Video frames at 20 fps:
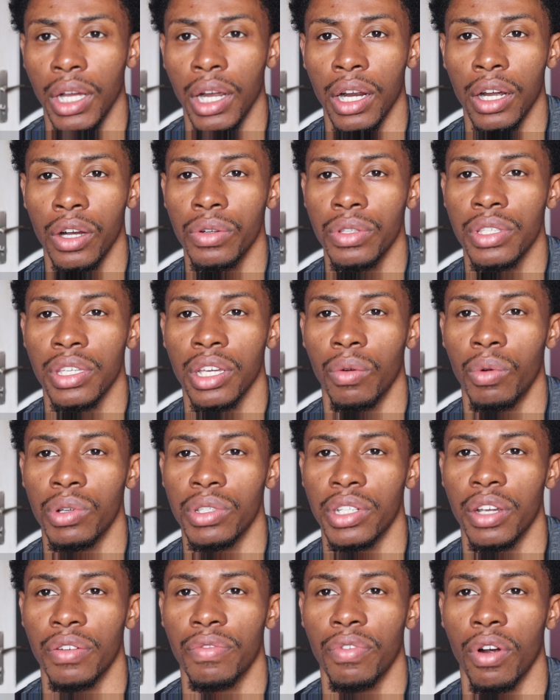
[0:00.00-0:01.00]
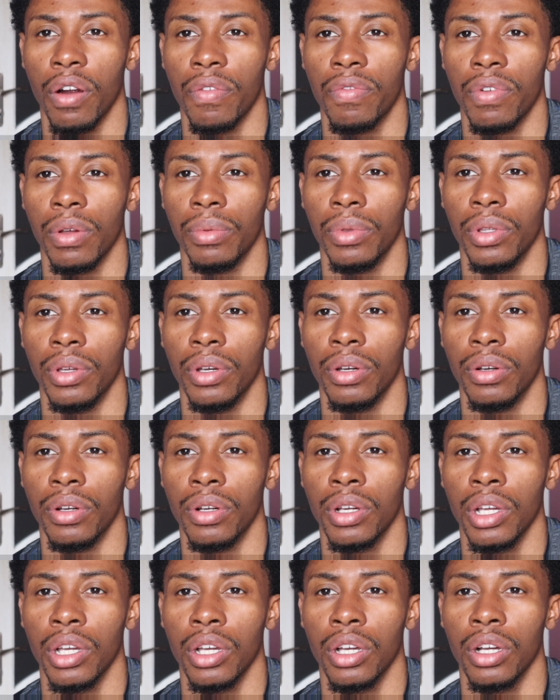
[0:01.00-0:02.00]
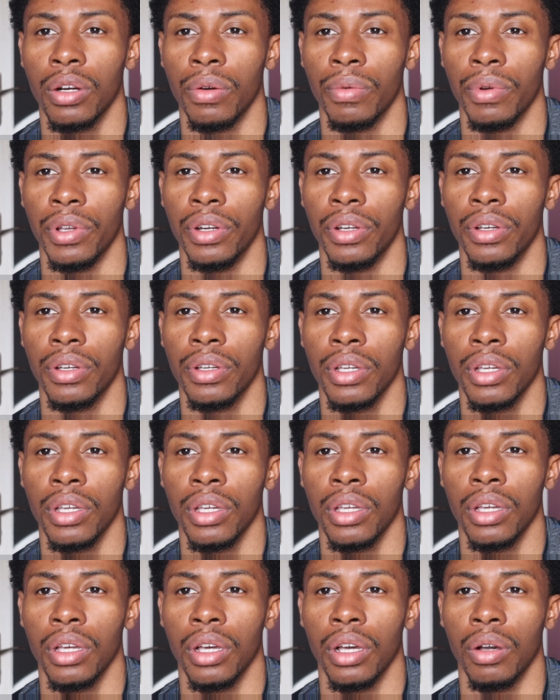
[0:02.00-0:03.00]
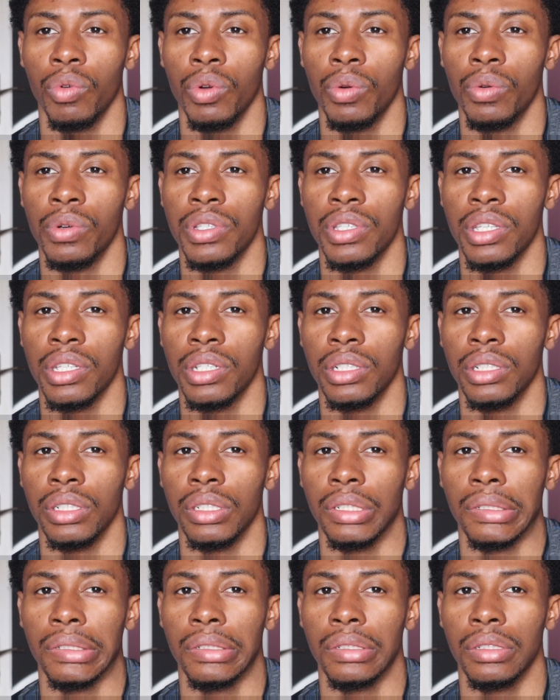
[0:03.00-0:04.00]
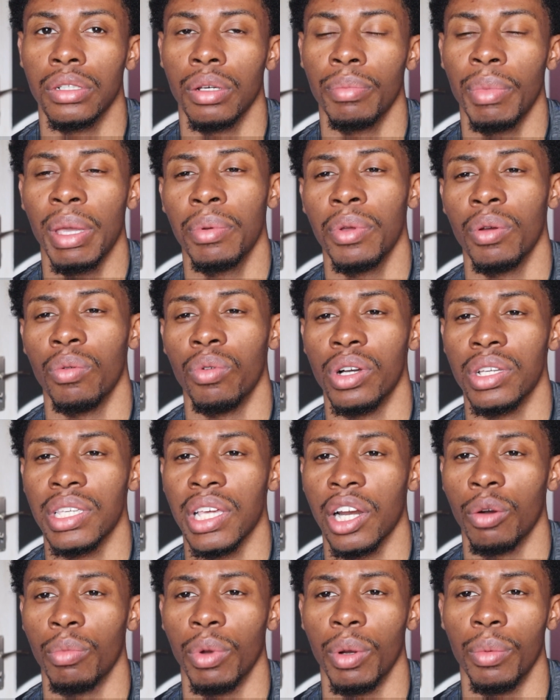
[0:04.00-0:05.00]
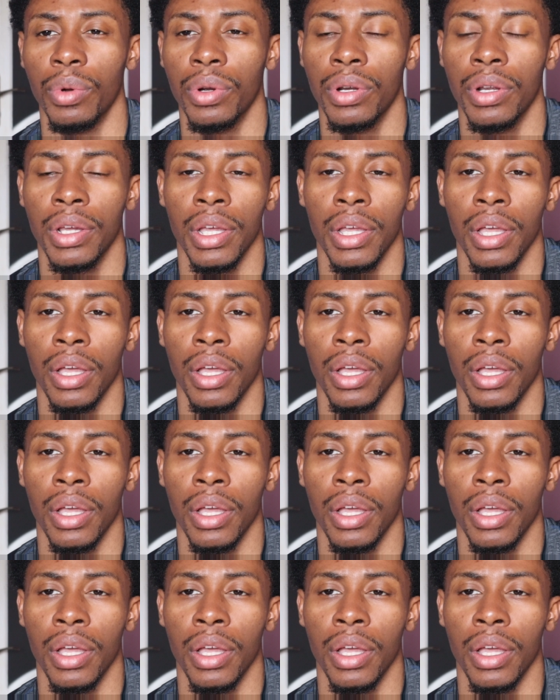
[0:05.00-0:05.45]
Our hotel wasn't that far from the arena. We was in, maybe it was, I don't remember.